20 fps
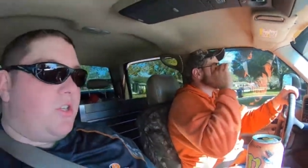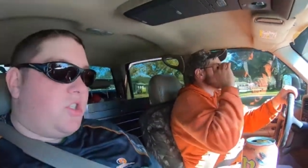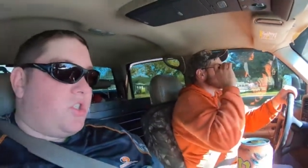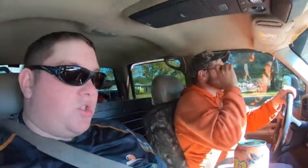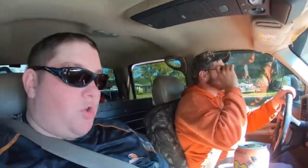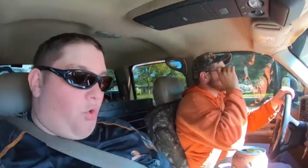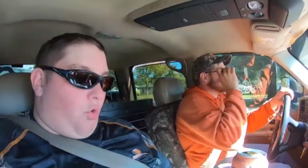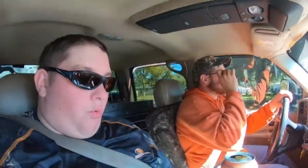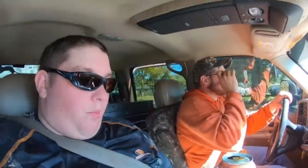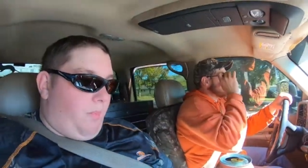is
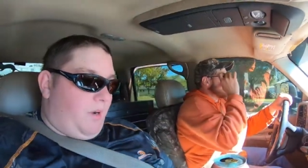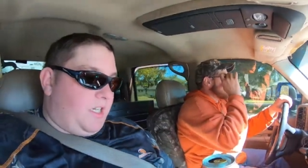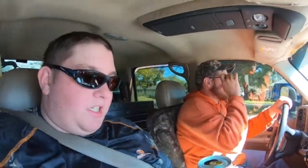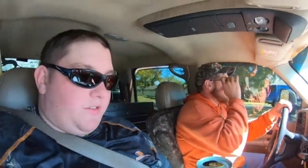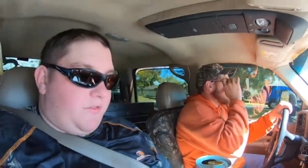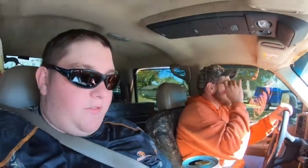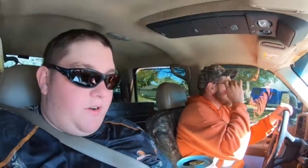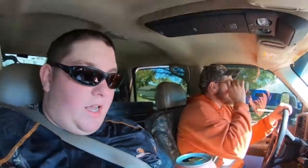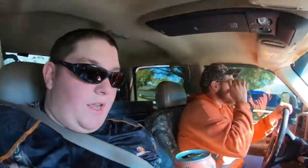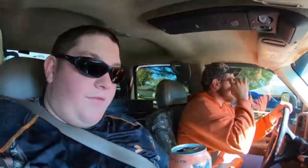so
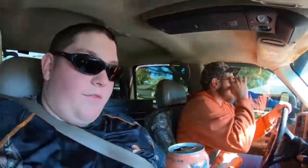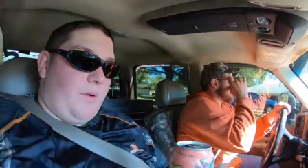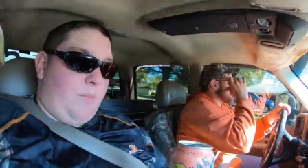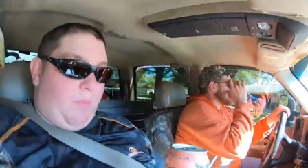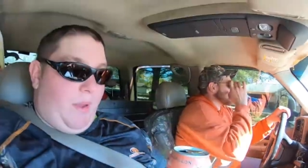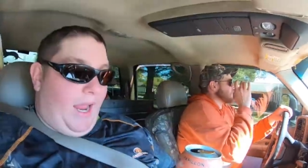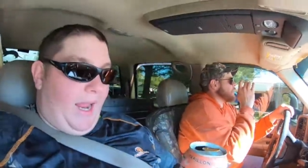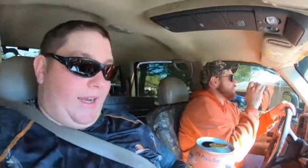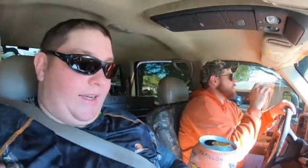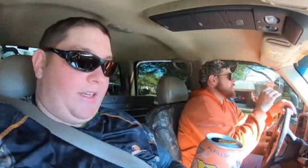much flavor
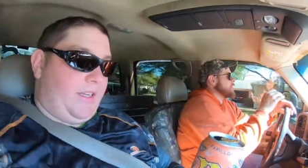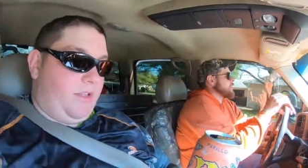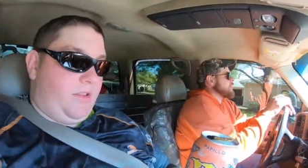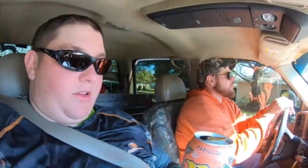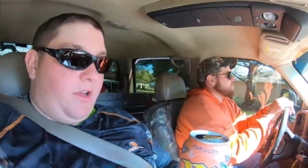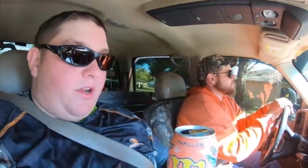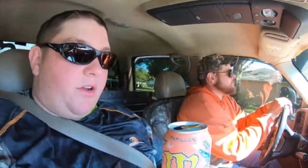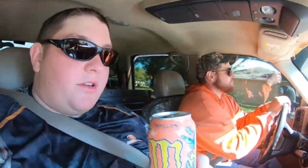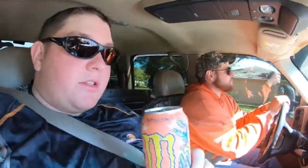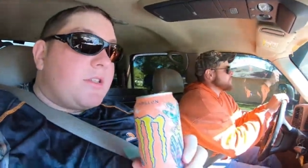packed in
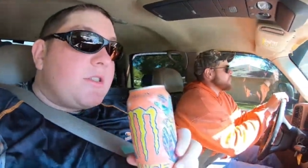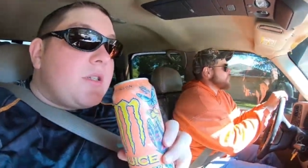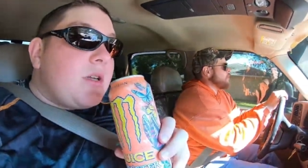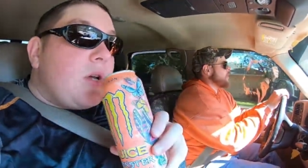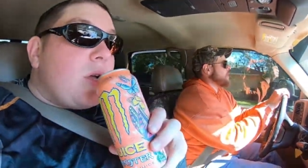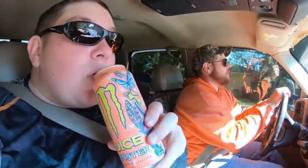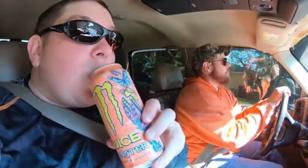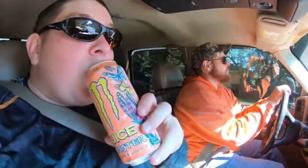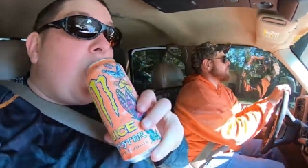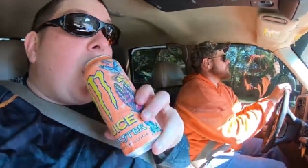there. It's
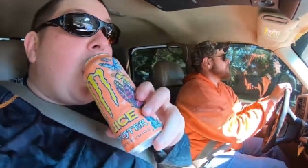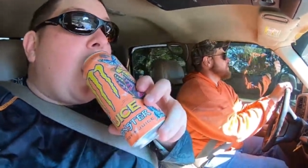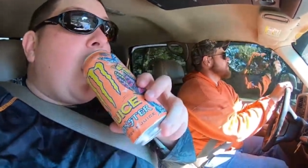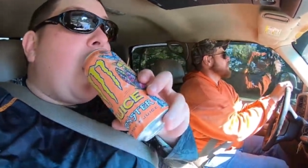wow